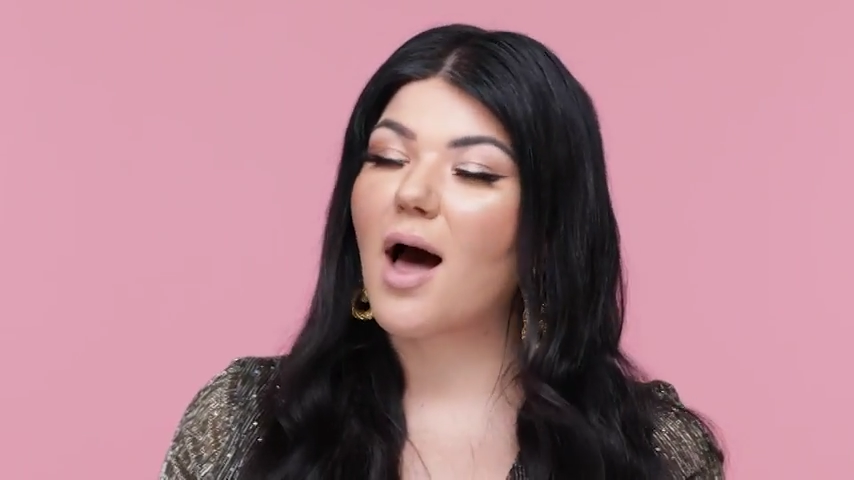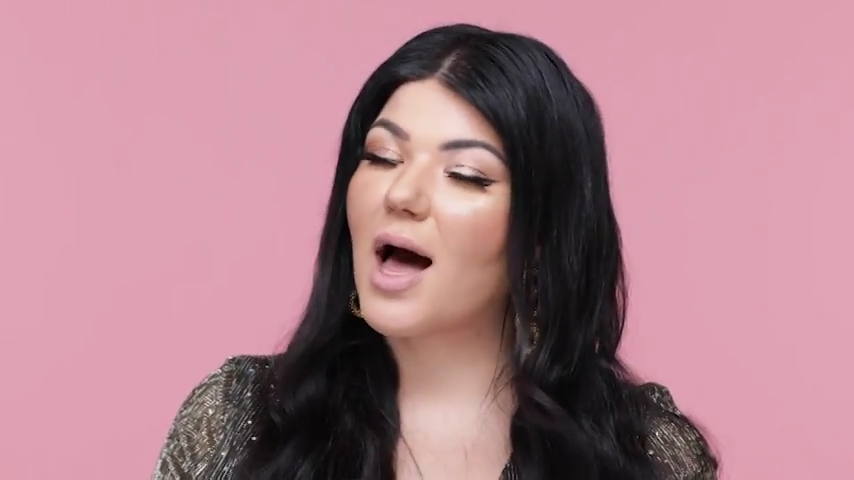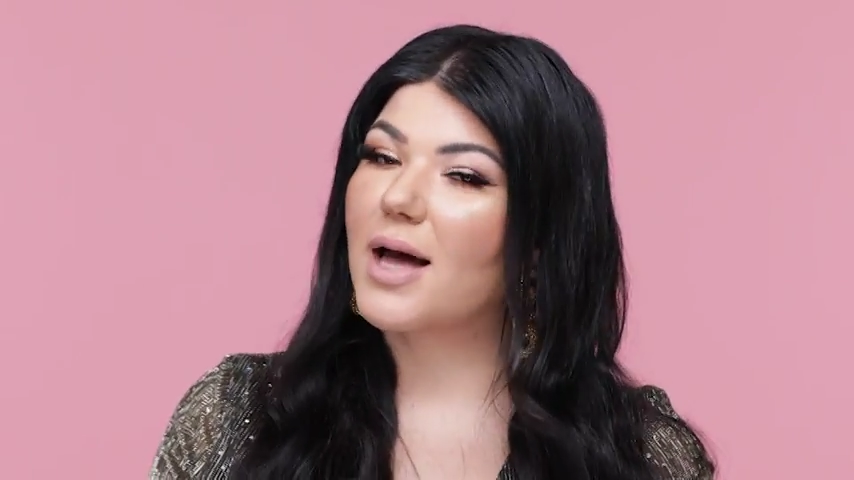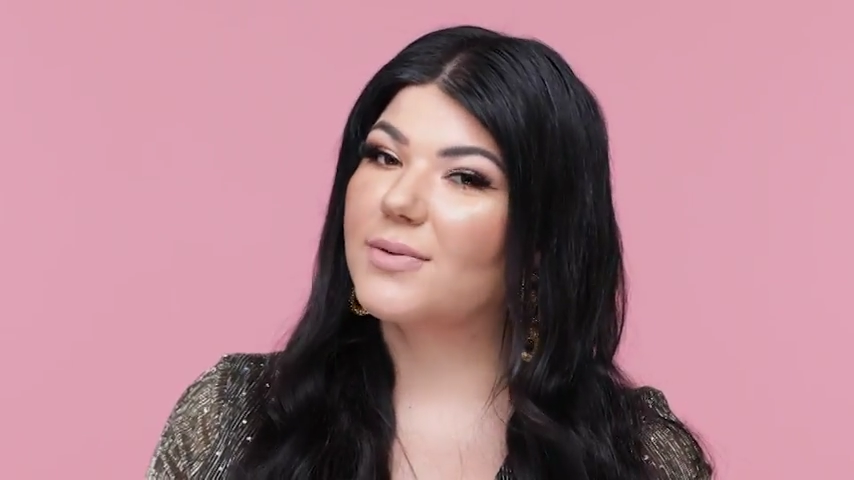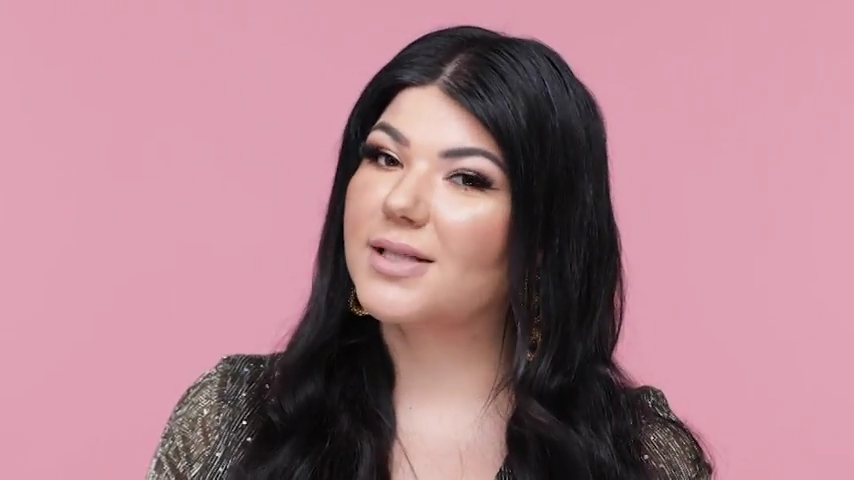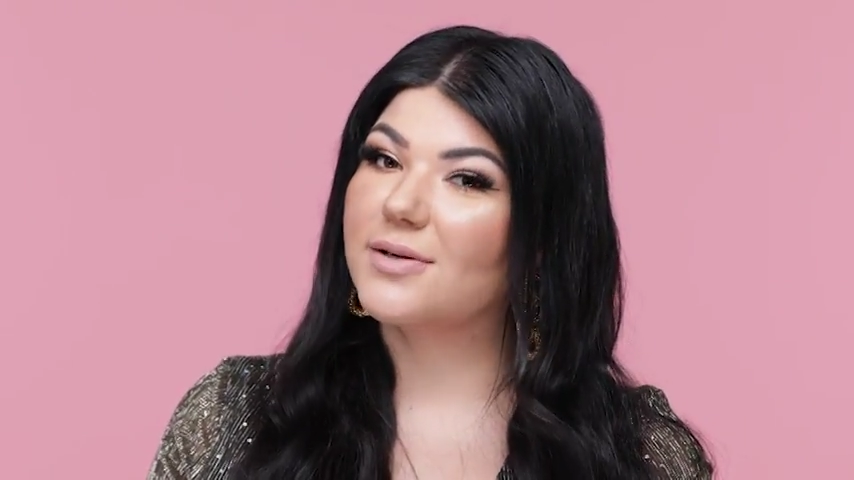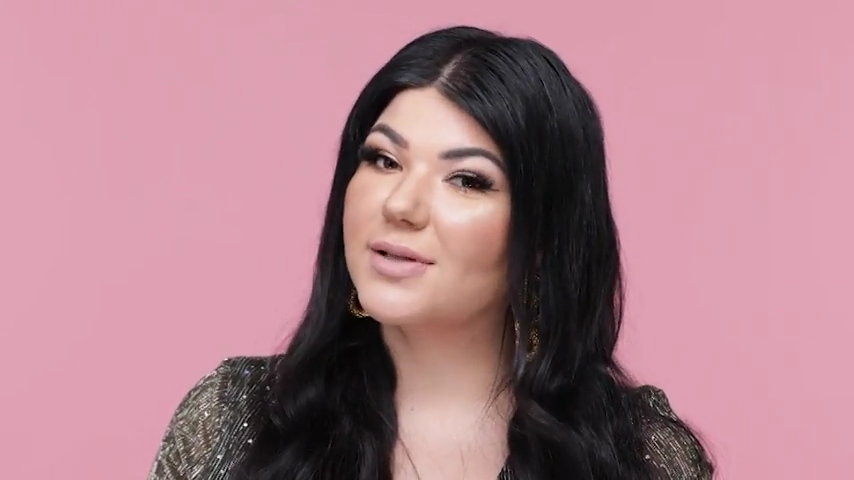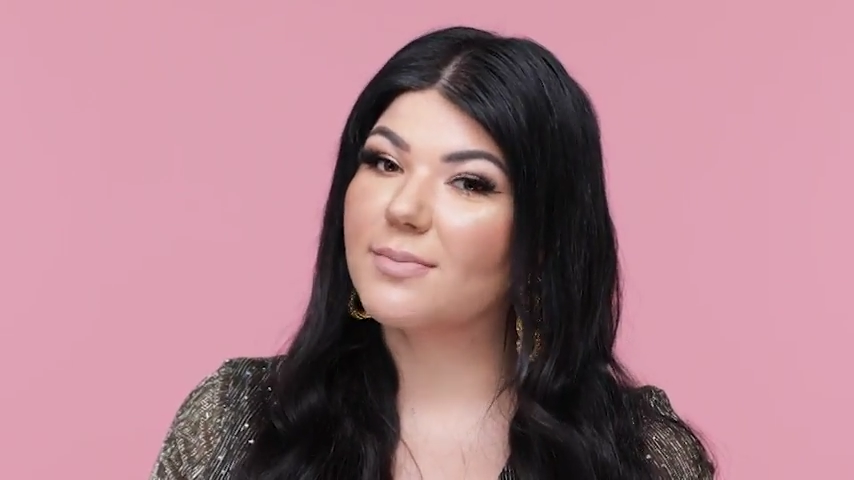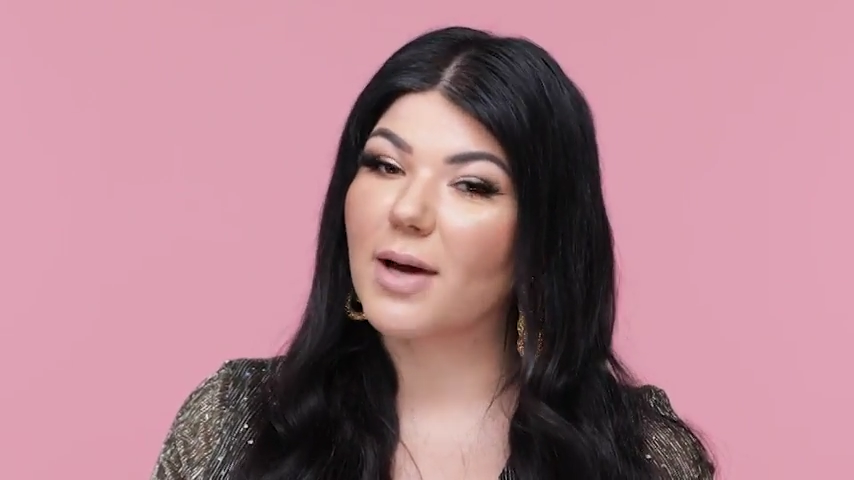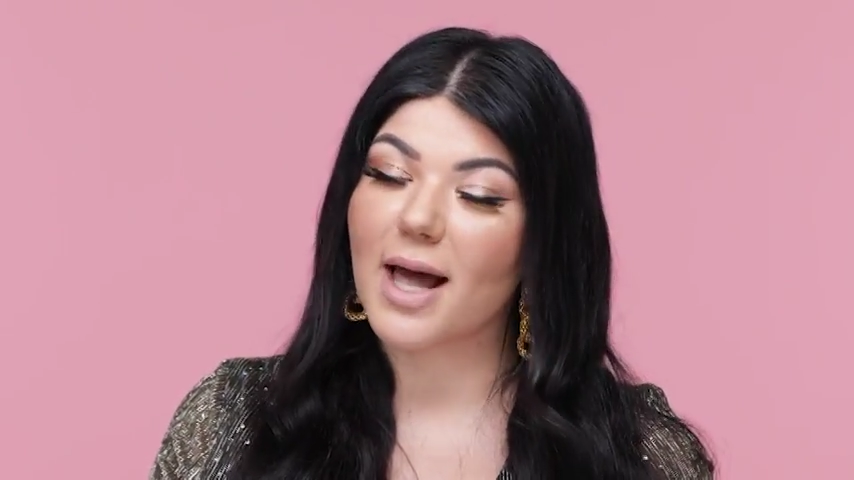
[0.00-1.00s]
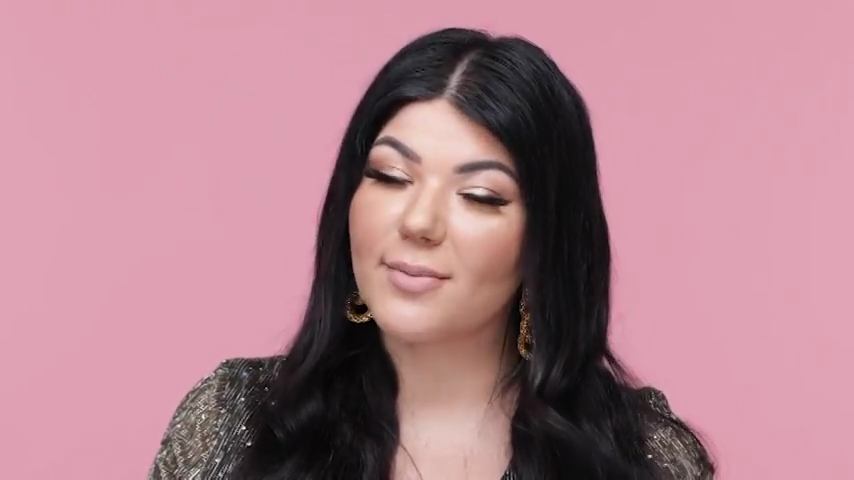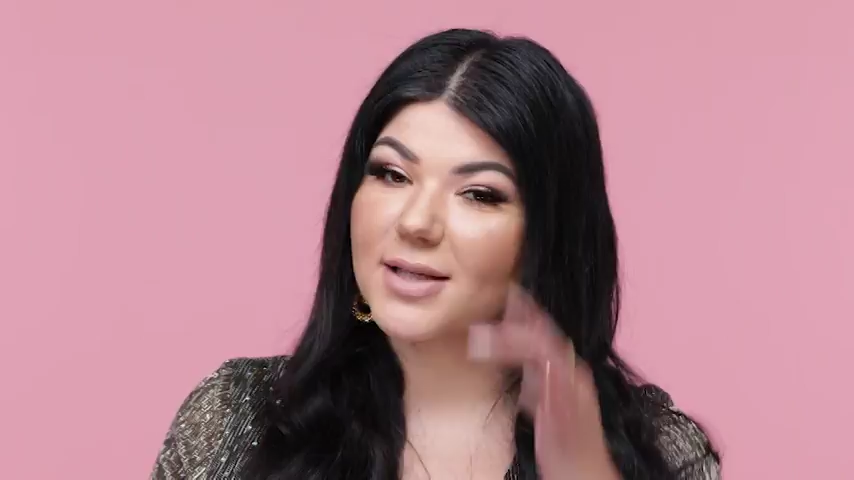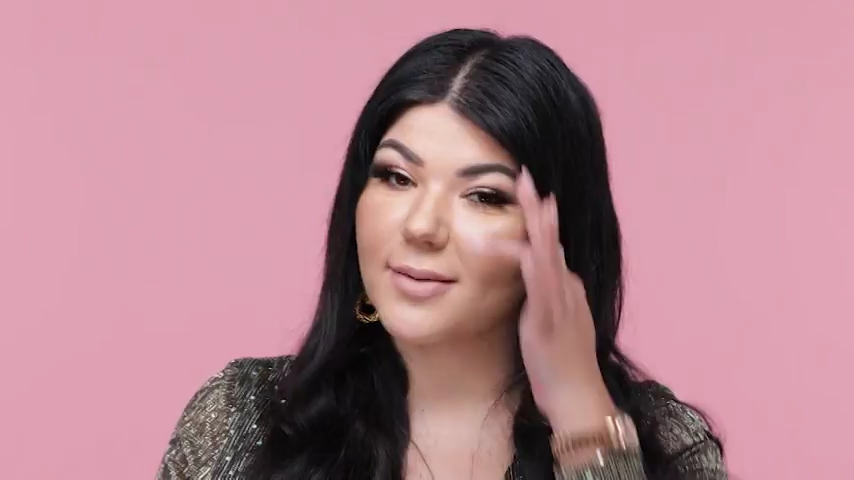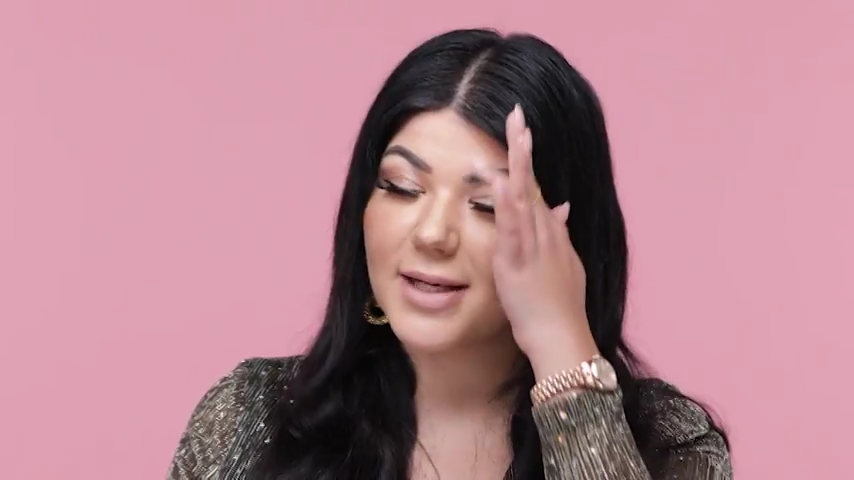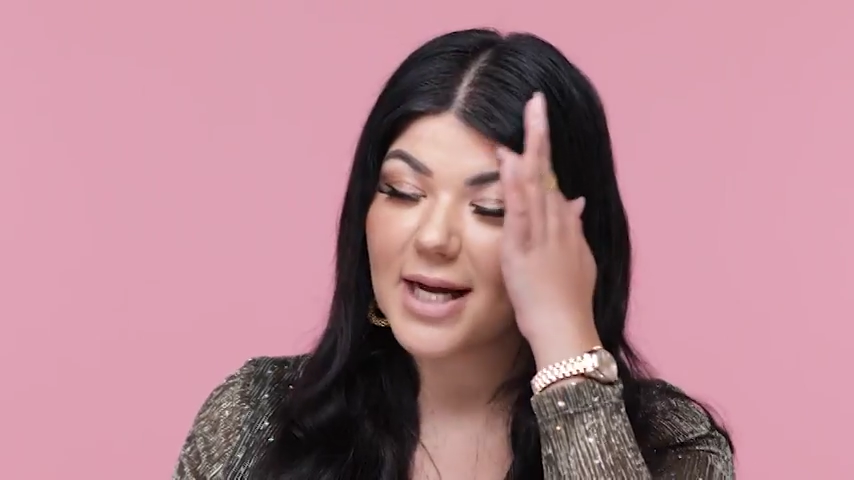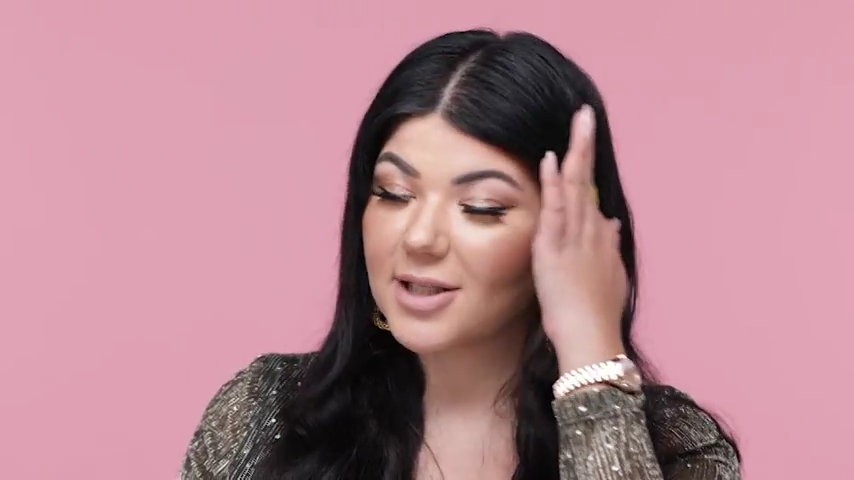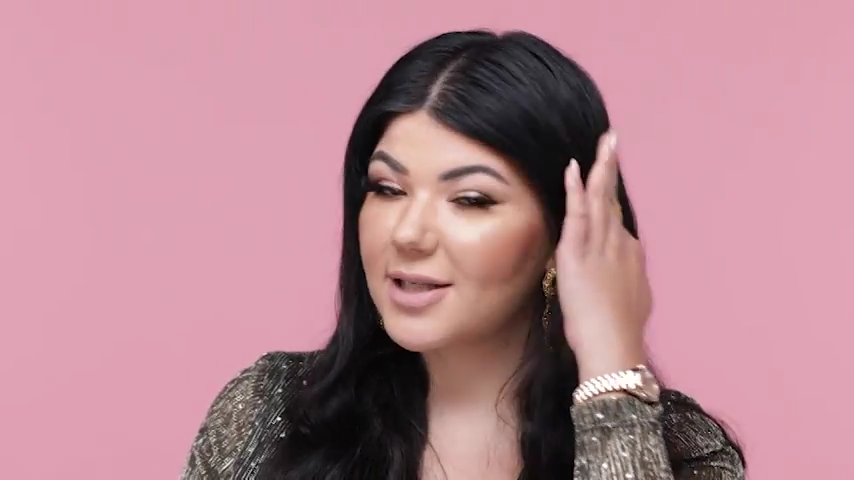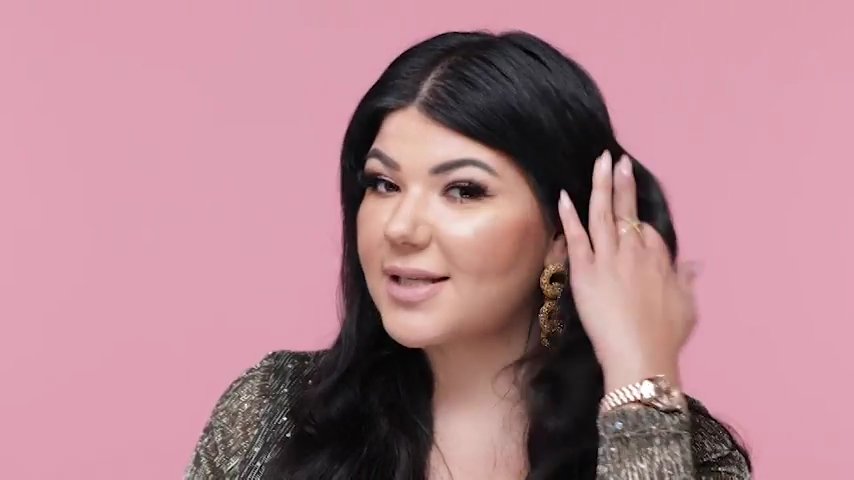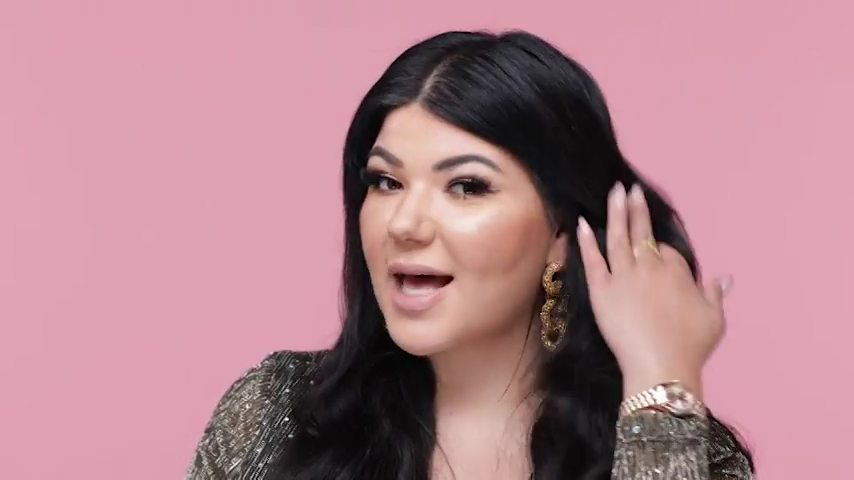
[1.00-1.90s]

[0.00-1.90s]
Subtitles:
I was using my Abu Dhabi lashes